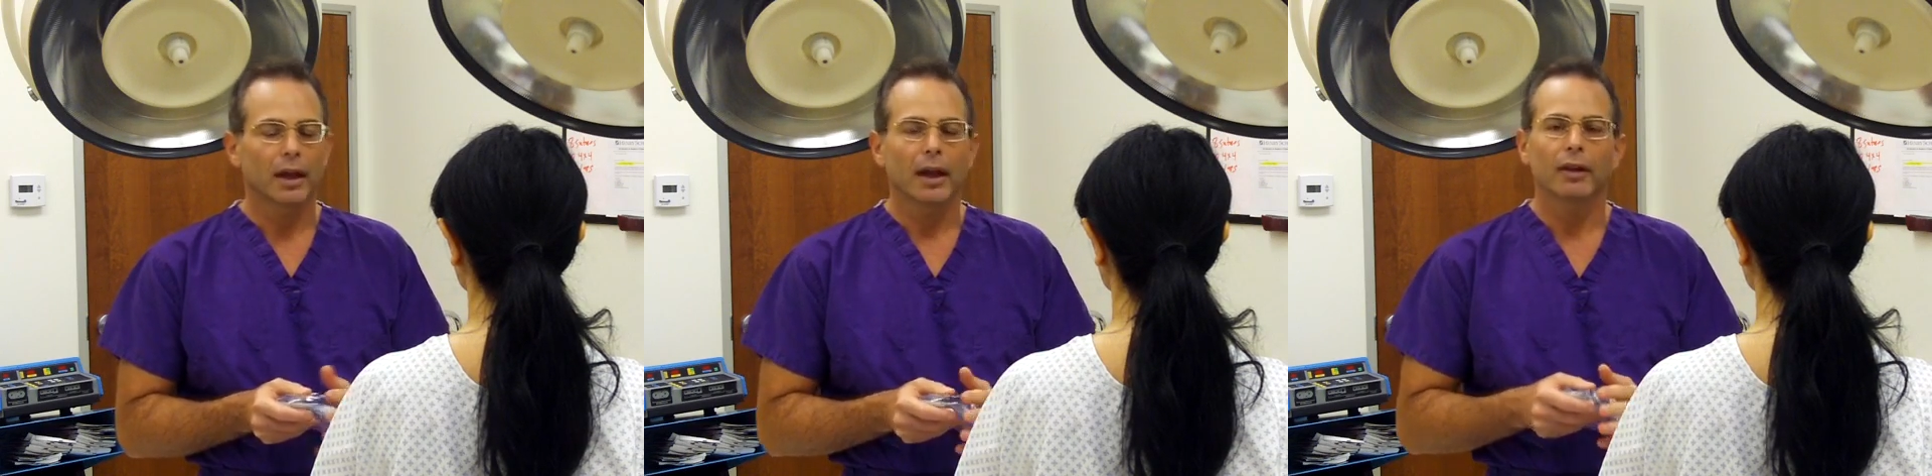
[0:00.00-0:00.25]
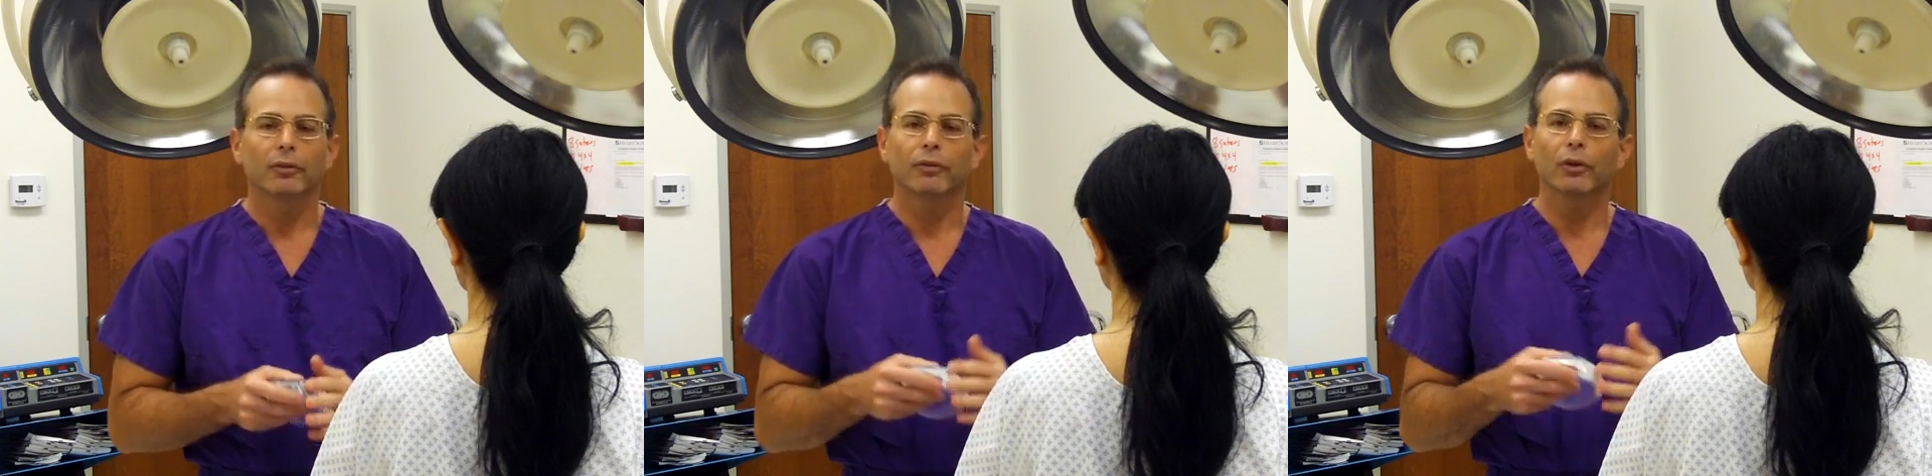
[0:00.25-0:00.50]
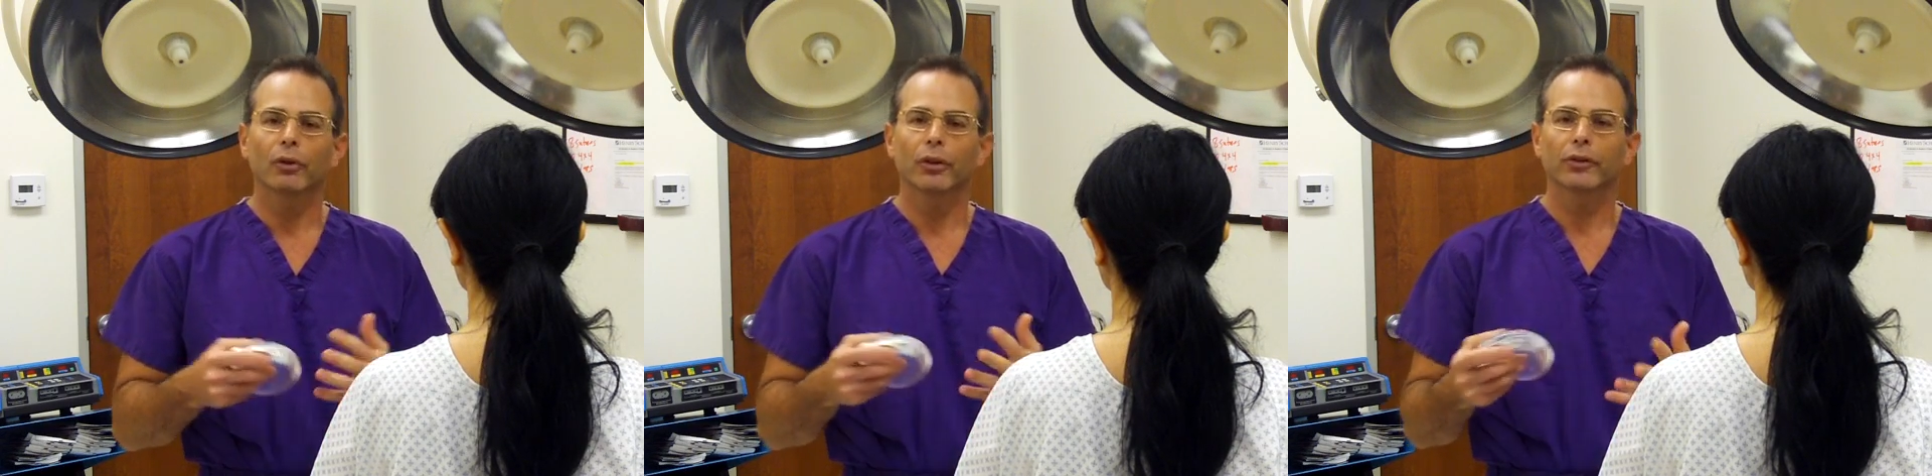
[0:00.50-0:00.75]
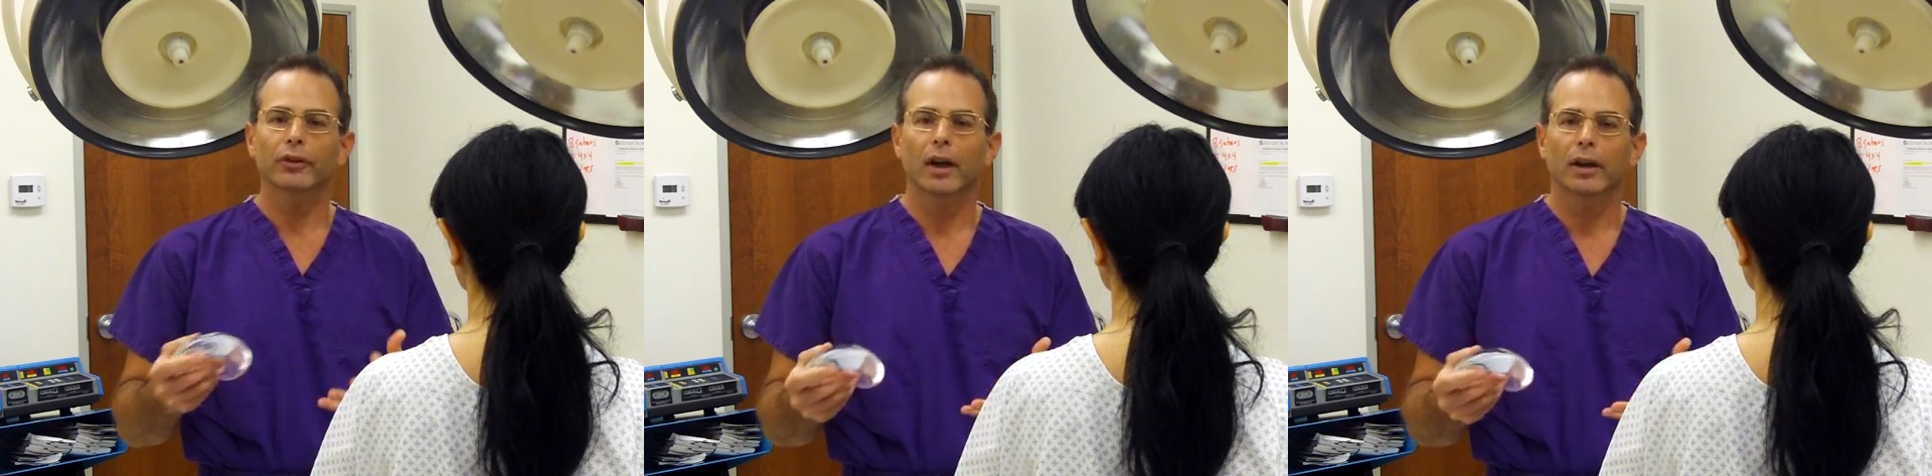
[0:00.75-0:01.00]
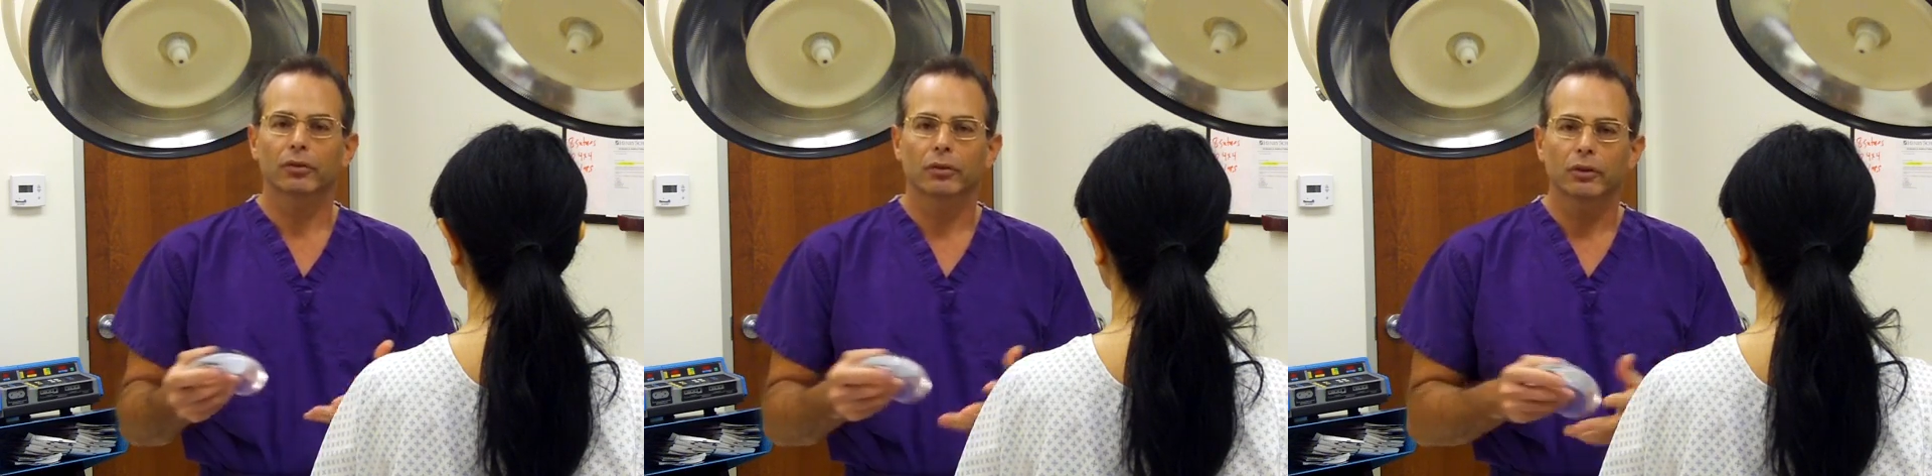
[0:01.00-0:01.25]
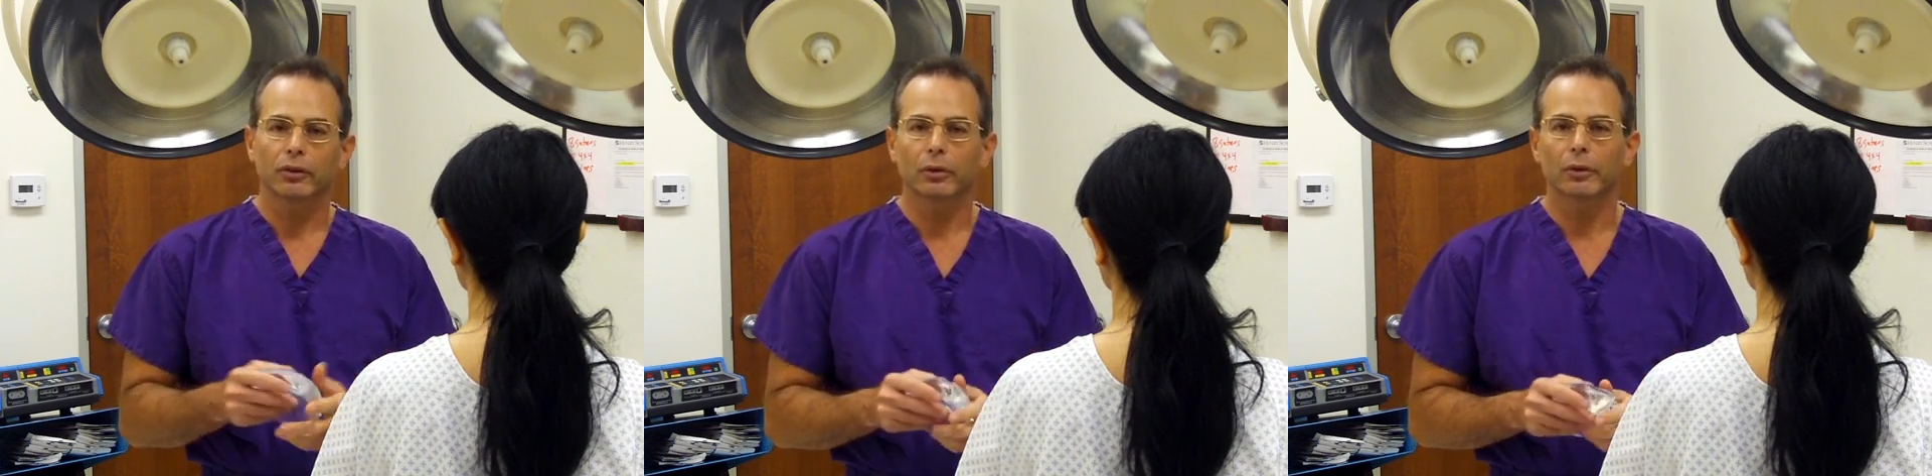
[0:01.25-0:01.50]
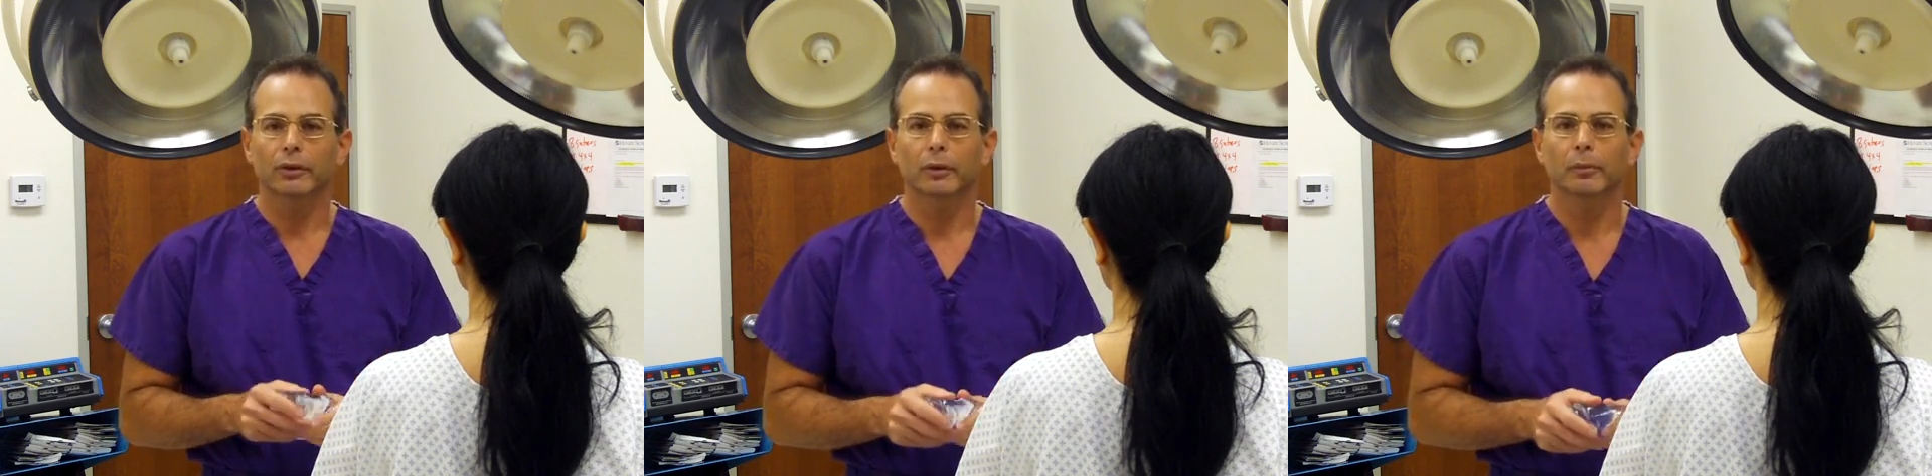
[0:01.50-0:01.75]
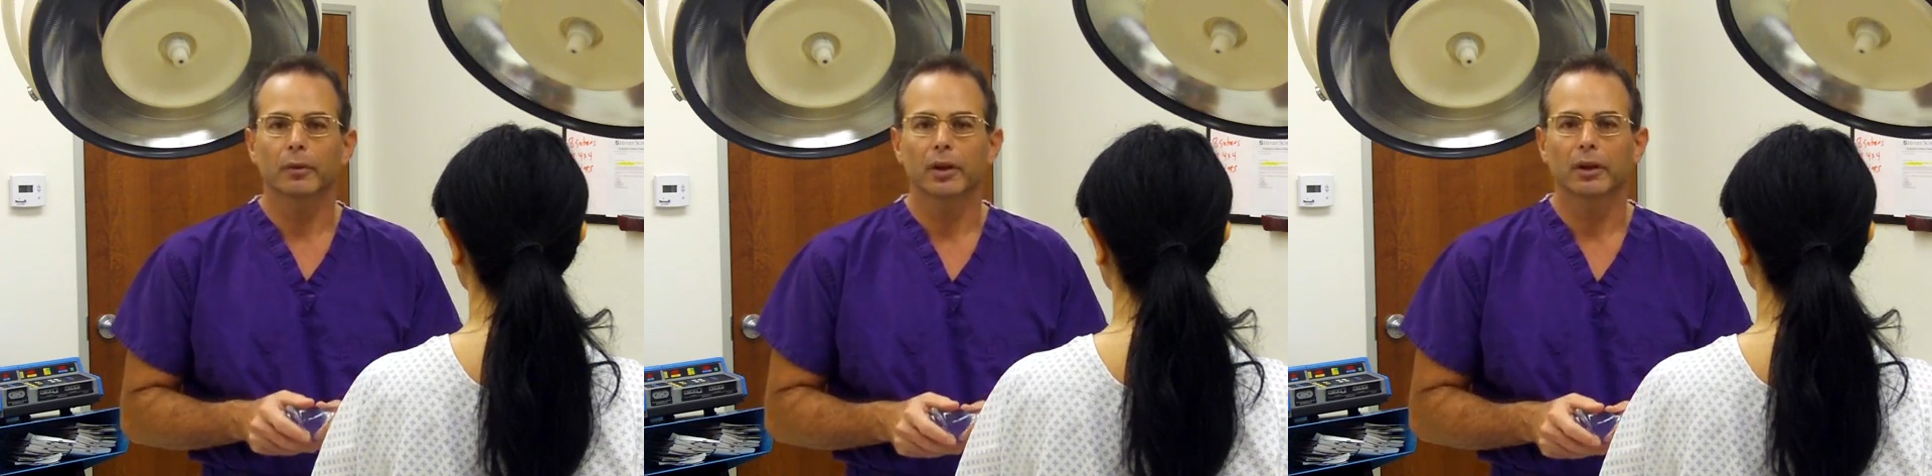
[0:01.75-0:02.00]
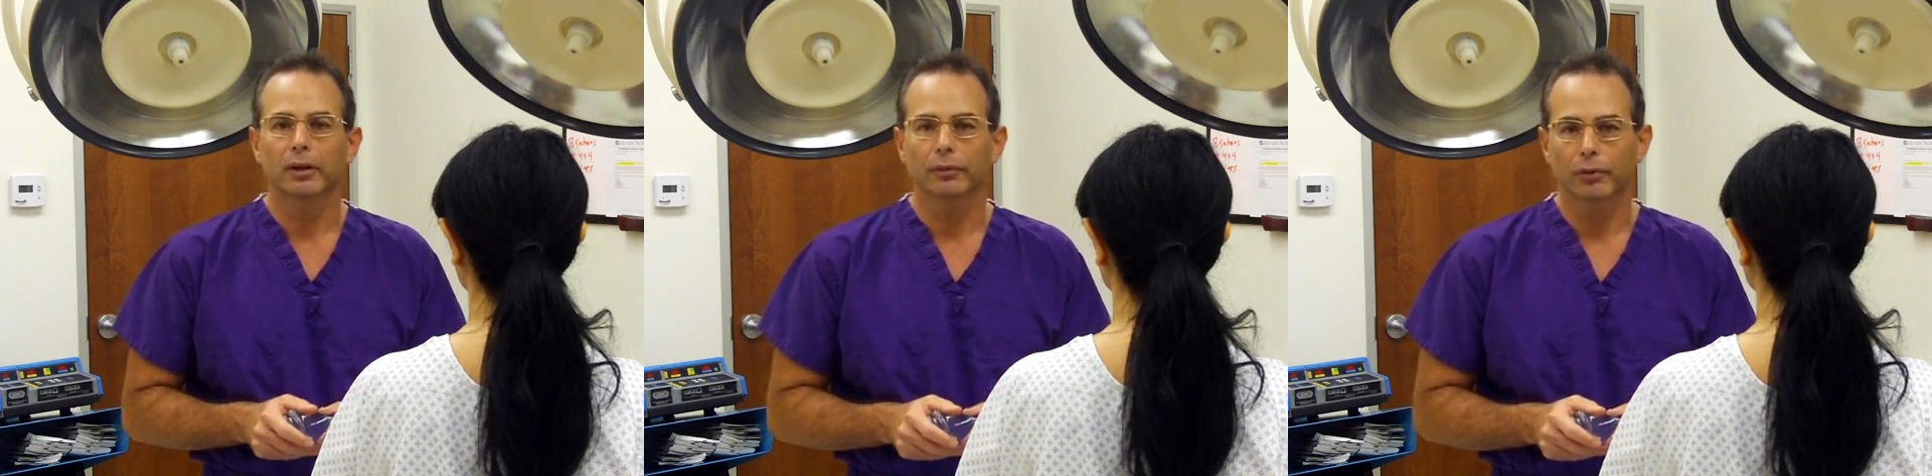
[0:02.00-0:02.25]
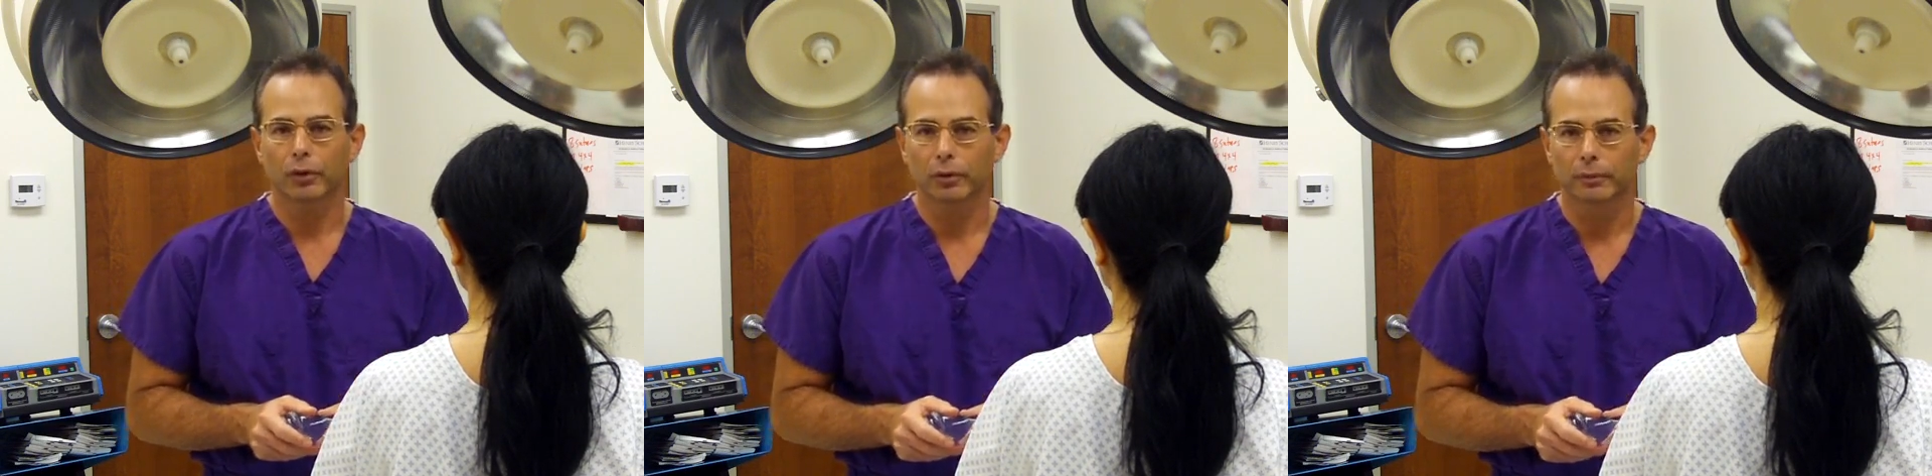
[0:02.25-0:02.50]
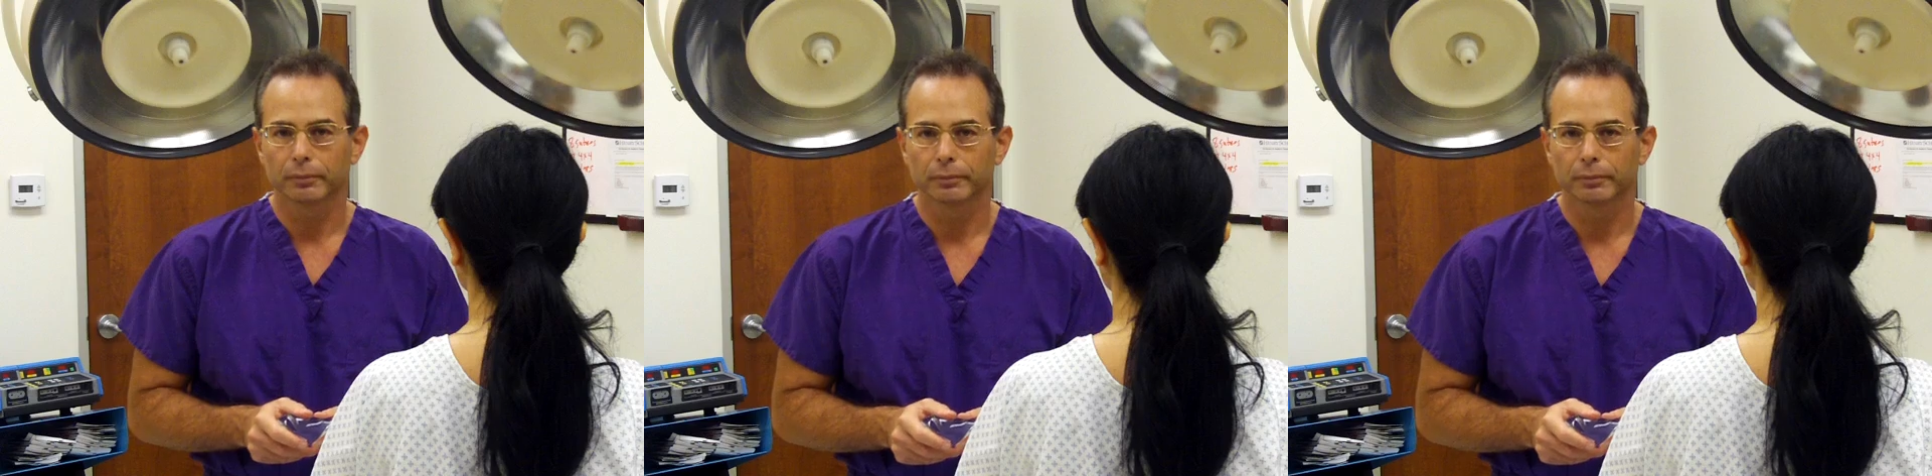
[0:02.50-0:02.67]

and fill the sizer until it's completely full.